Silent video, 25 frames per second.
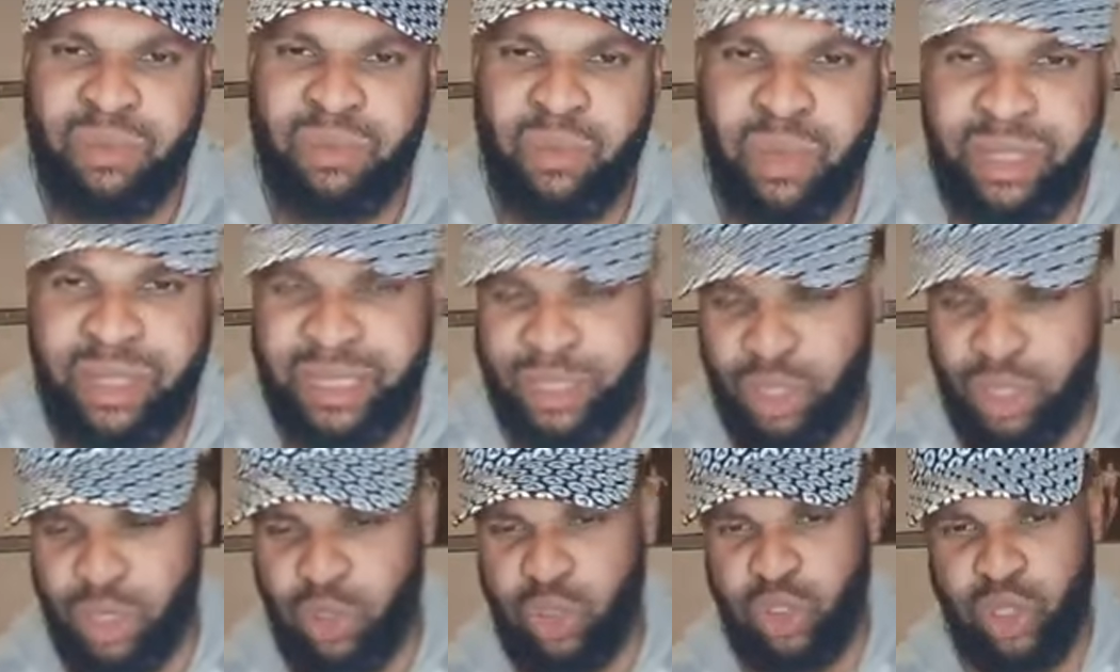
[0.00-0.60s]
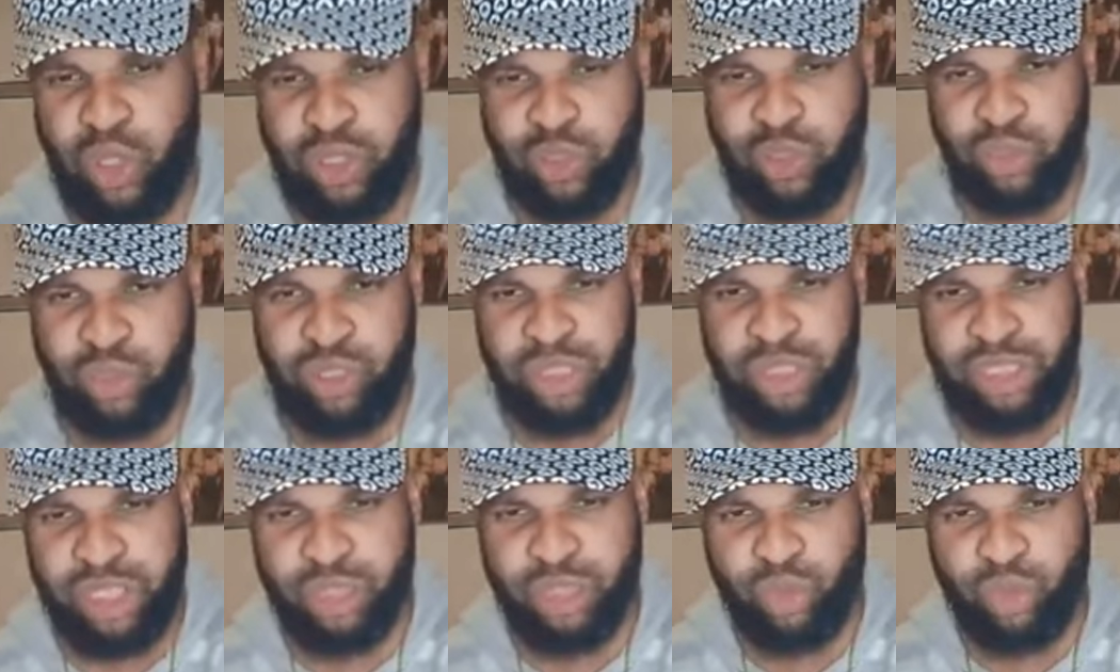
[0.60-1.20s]
Where they don't use audio
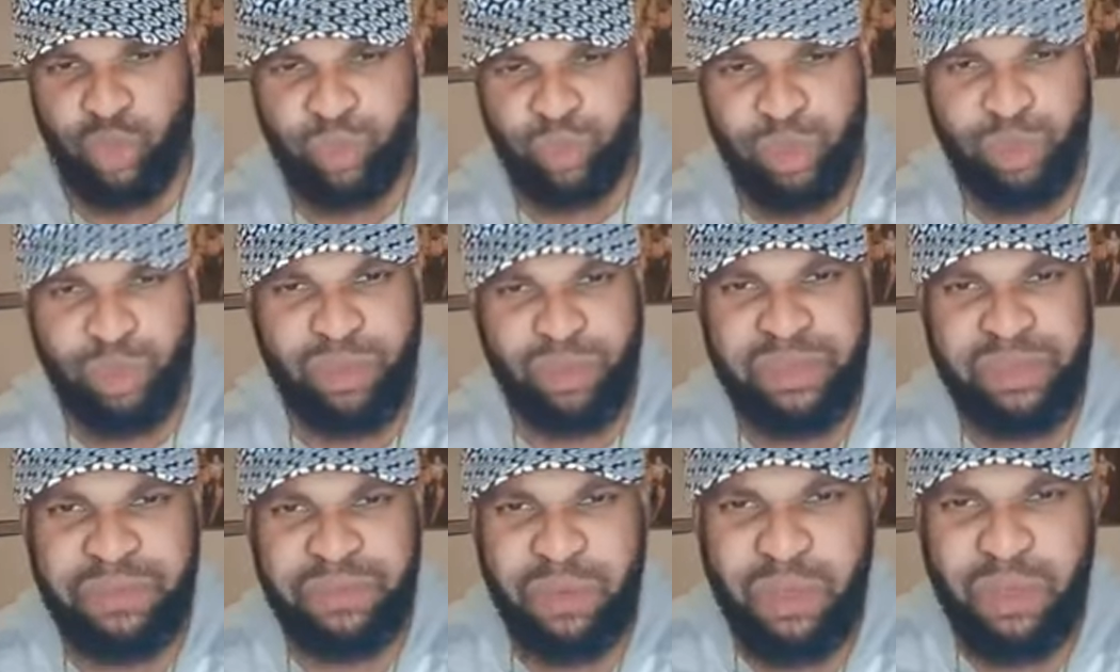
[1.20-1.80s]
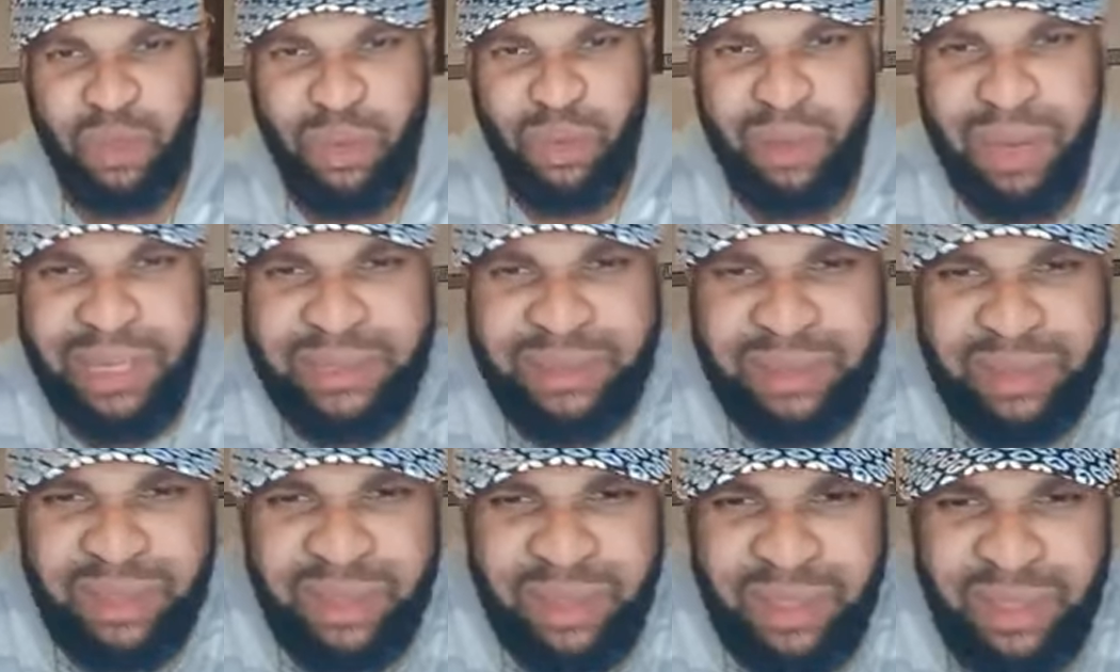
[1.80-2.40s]
to change to Bobozi for your
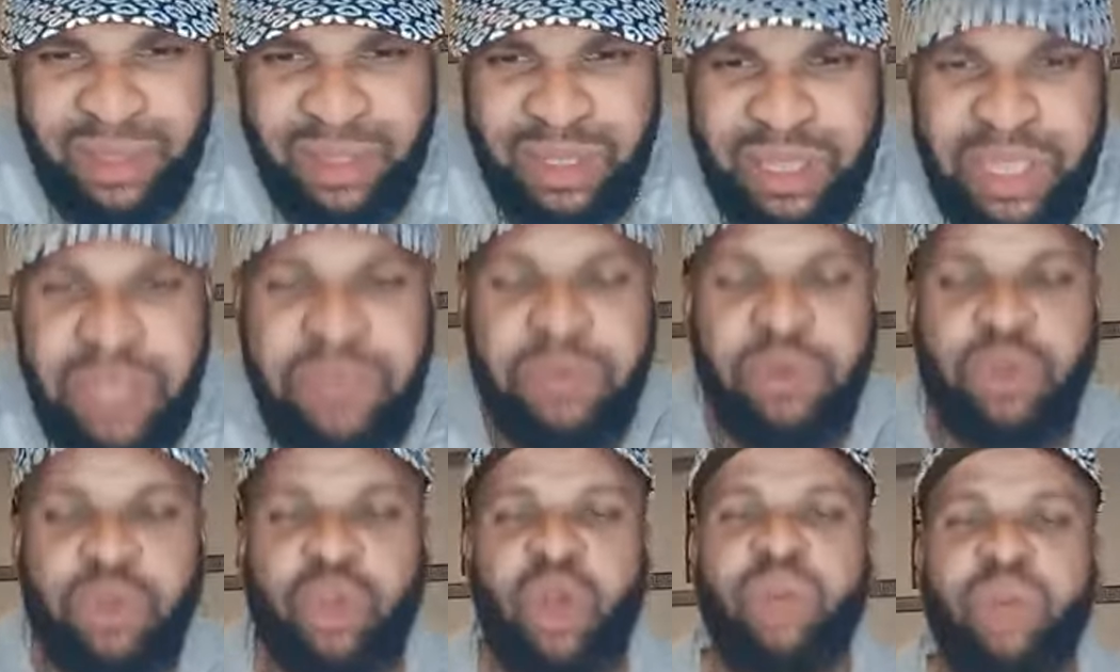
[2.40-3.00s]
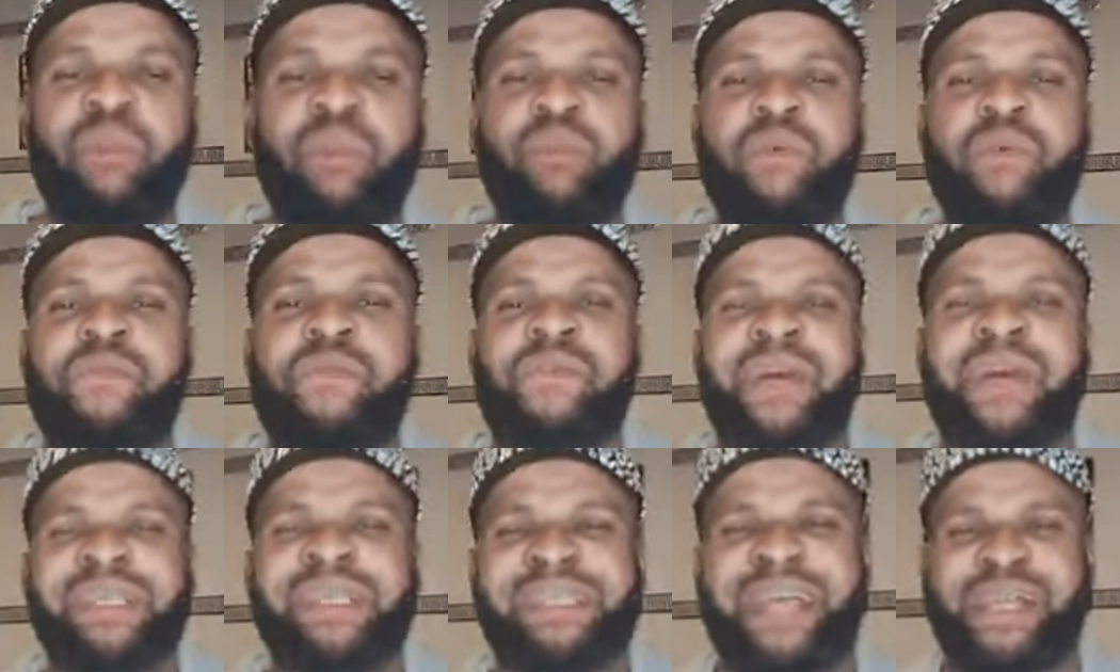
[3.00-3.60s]
hand. Even your mumu
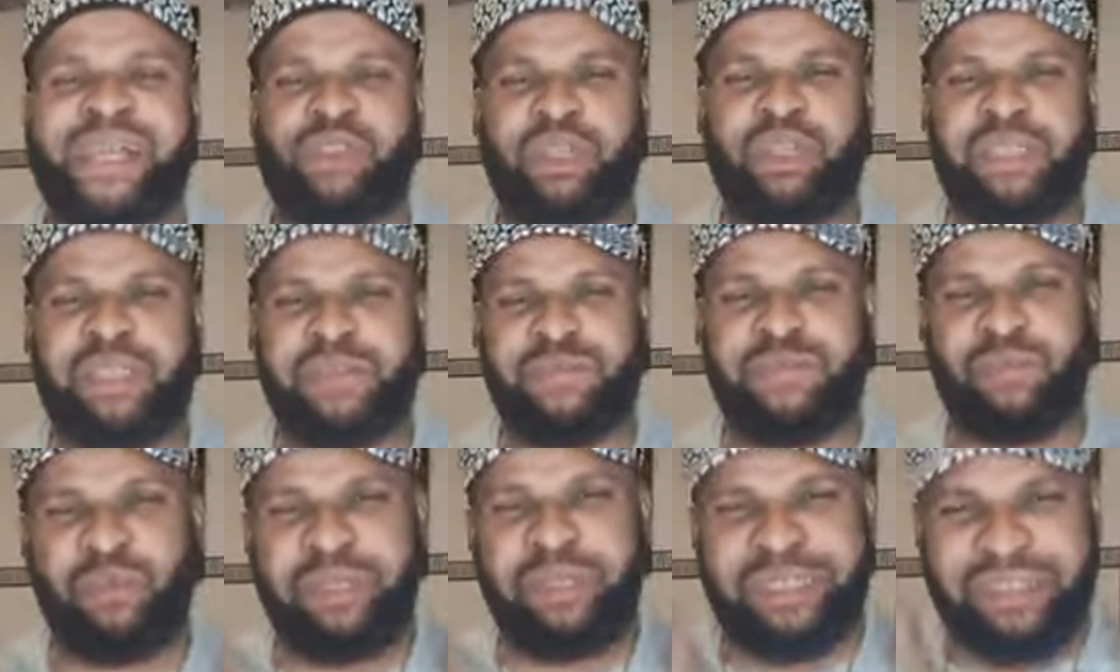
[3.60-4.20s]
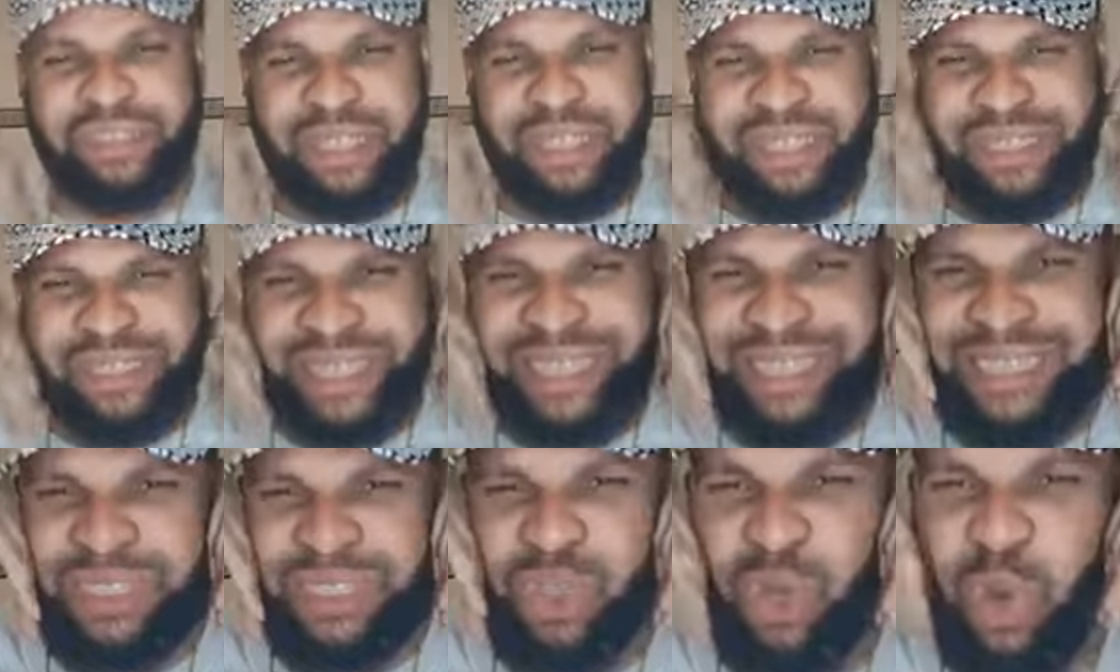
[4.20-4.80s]
fans, they are not even
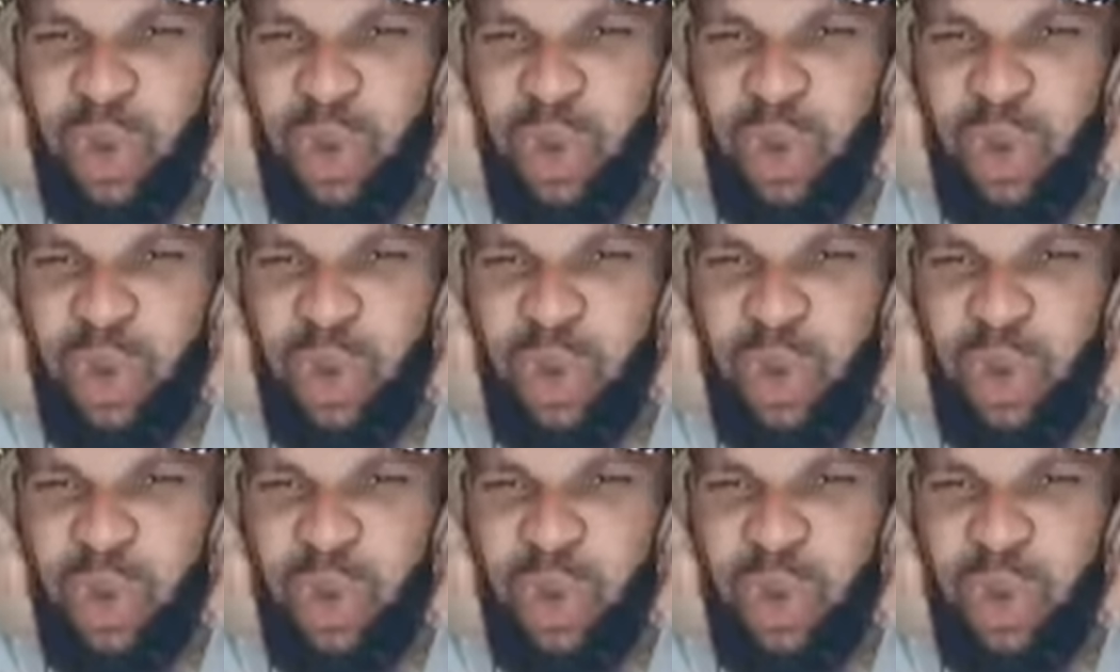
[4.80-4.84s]
interested in